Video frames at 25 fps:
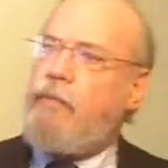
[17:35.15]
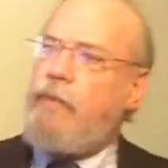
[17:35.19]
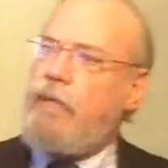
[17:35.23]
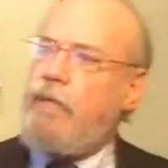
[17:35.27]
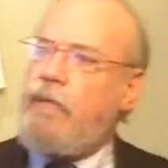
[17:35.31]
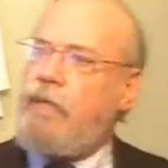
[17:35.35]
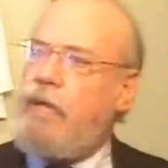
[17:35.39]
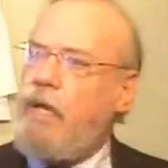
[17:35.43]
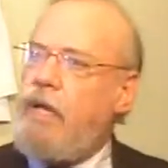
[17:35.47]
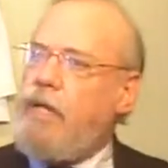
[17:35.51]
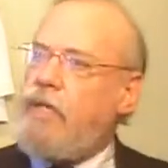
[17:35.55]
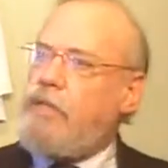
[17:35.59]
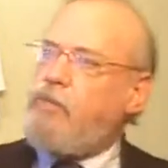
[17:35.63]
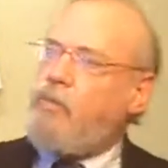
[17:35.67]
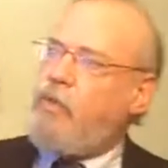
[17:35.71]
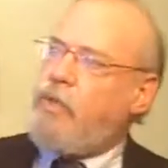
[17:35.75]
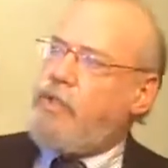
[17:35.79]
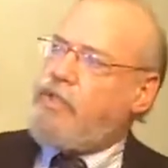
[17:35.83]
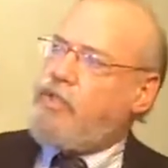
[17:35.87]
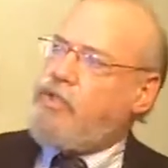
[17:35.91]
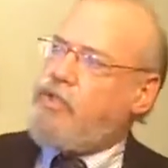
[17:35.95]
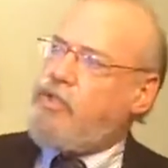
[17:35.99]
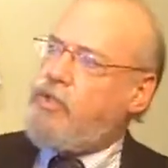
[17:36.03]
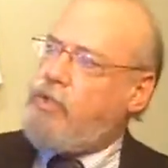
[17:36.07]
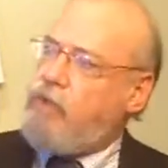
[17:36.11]
Because
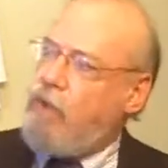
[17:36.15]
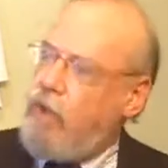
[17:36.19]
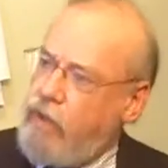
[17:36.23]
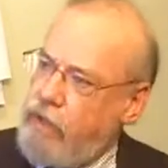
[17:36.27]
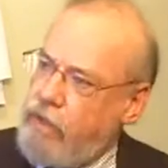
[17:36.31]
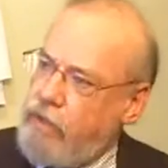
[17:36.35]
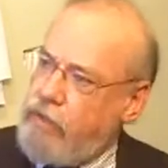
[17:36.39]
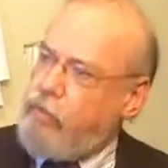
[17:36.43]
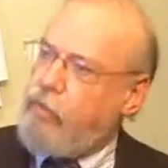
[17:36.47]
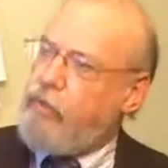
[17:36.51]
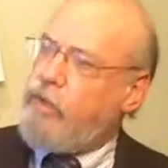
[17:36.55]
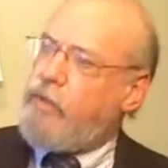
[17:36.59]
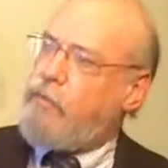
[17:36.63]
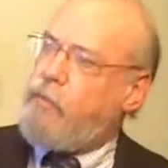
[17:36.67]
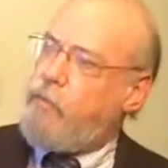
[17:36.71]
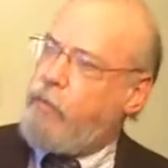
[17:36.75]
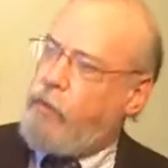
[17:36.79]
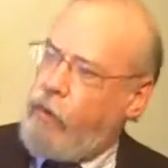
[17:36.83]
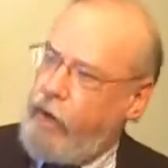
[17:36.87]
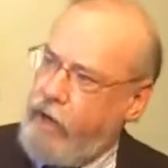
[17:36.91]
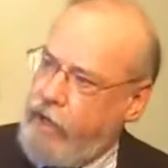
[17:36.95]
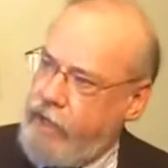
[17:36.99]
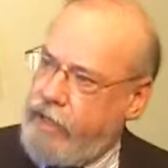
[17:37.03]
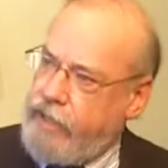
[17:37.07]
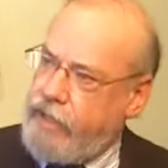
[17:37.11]
we start with
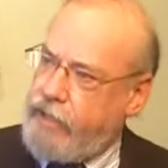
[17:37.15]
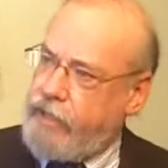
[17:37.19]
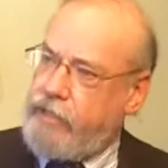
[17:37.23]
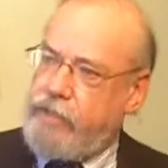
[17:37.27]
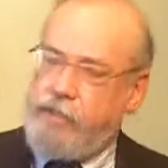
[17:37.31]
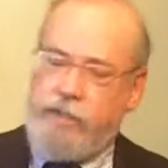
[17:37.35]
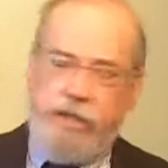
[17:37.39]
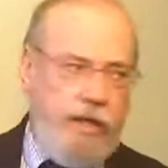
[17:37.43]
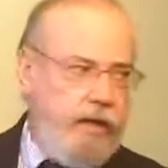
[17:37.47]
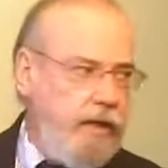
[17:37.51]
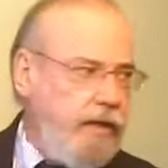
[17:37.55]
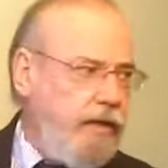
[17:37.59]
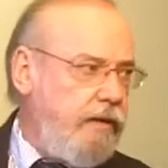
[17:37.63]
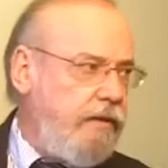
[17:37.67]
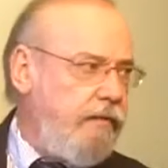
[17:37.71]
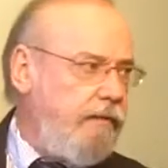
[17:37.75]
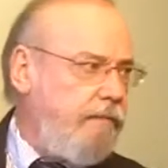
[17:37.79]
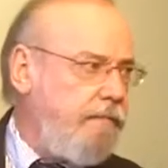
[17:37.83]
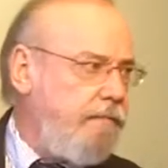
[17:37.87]
praise